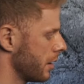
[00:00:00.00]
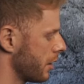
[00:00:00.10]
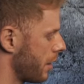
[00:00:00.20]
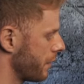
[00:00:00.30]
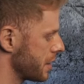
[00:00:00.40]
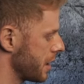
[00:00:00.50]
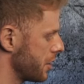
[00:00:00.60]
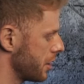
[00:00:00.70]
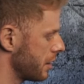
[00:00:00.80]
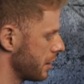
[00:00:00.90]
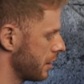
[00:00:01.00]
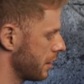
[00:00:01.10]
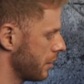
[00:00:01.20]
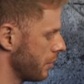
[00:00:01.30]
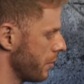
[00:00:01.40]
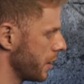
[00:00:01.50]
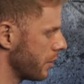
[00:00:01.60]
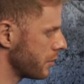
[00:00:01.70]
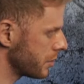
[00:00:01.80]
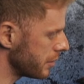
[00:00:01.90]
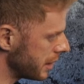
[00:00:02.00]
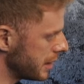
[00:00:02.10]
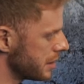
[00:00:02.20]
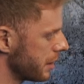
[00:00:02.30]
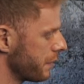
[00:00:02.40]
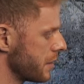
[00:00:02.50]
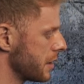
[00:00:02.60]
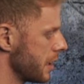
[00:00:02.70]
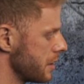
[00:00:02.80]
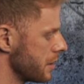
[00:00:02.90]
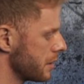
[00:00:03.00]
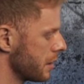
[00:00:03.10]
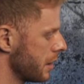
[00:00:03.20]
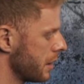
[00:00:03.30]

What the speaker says: conversation where we go through these different stages.